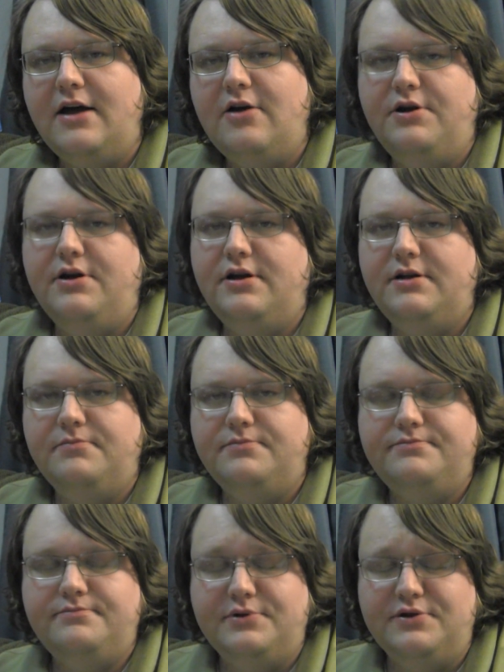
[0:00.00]
I own it on
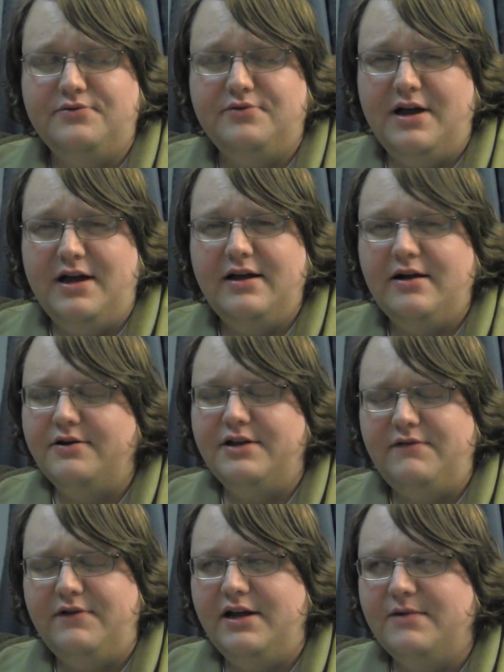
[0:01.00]
Blu-ray or
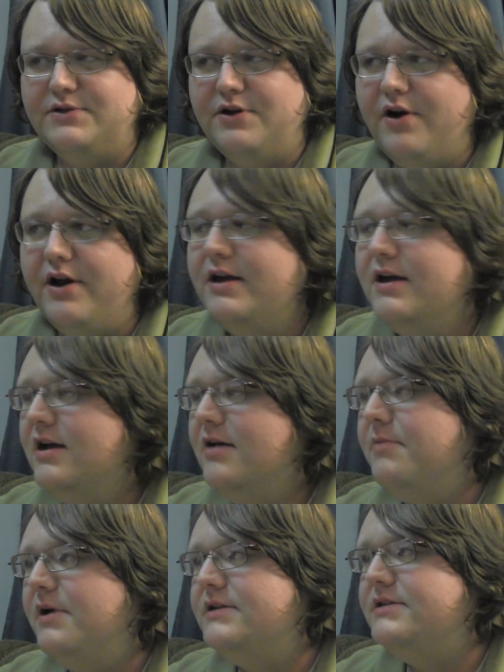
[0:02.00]
DVD. I'm sorry,
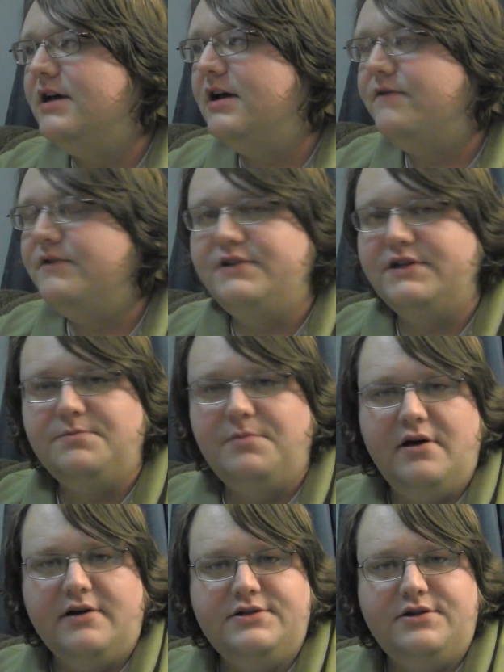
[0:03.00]
but uh, for six
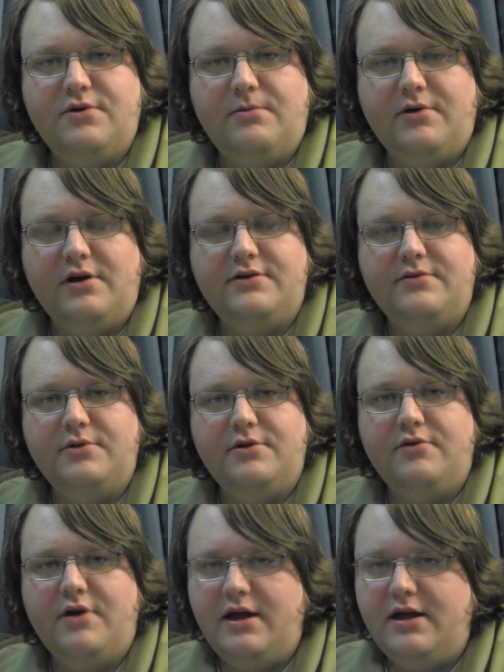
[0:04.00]
bucks to upgrade it to
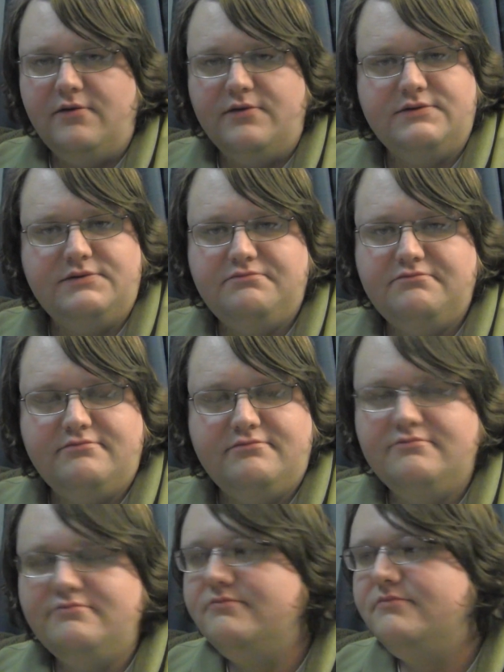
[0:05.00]
Blu-ray, it was
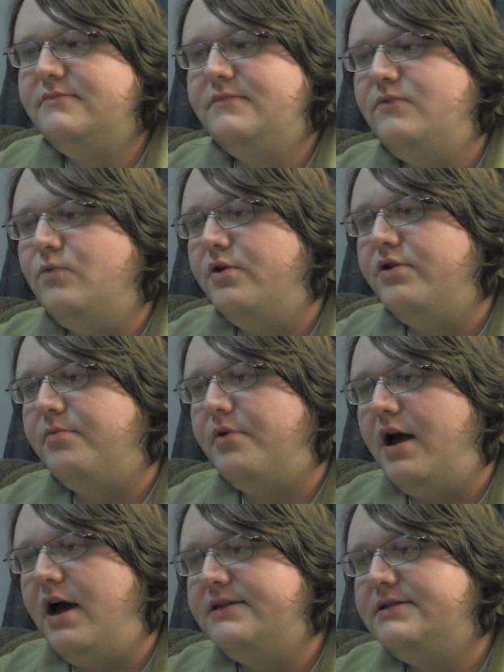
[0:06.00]
worth the
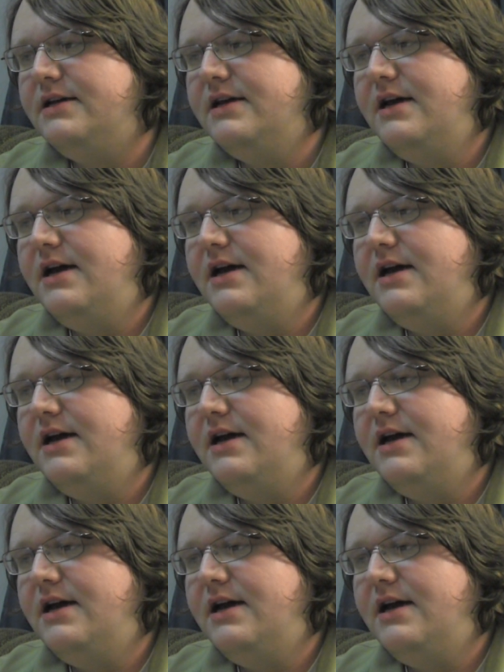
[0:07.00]
price.